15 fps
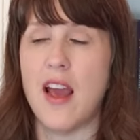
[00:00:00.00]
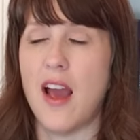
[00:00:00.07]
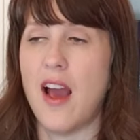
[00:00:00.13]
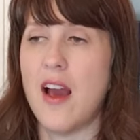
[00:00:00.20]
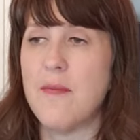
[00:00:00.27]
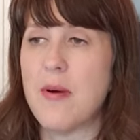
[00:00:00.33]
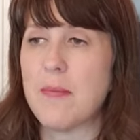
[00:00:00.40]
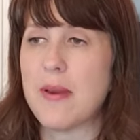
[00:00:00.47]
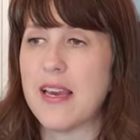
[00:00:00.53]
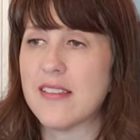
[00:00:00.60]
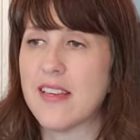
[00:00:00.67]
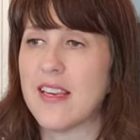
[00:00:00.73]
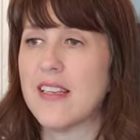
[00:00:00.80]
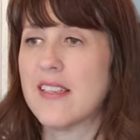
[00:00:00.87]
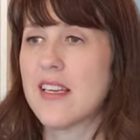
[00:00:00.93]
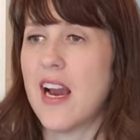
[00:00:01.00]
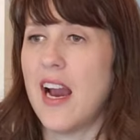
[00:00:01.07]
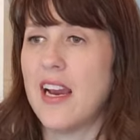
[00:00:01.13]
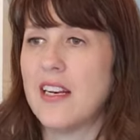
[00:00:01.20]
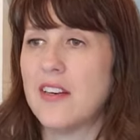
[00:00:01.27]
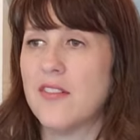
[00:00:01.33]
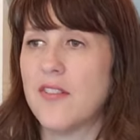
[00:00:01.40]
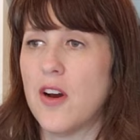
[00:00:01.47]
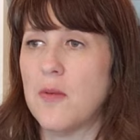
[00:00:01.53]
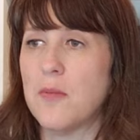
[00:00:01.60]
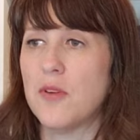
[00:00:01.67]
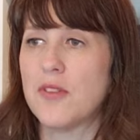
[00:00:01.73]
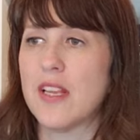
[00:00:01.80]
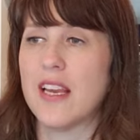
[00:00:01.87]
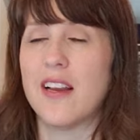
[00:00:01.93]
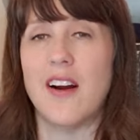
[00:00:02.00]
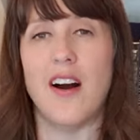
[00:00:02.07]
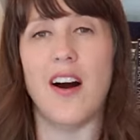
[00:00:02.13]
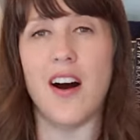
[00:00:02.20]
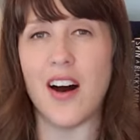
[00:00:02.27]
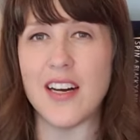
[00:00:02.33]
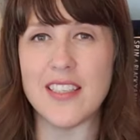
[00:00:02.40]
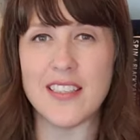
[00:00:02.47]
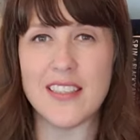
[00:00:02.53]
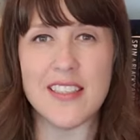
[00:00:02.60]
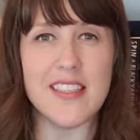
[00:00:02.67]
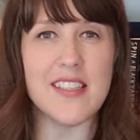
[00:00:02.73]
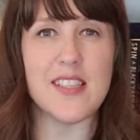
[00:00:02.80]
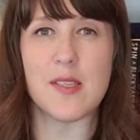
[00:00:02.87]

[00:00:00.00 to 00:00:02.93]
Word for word: Um, I'm guessing it's kind of almost like a haunted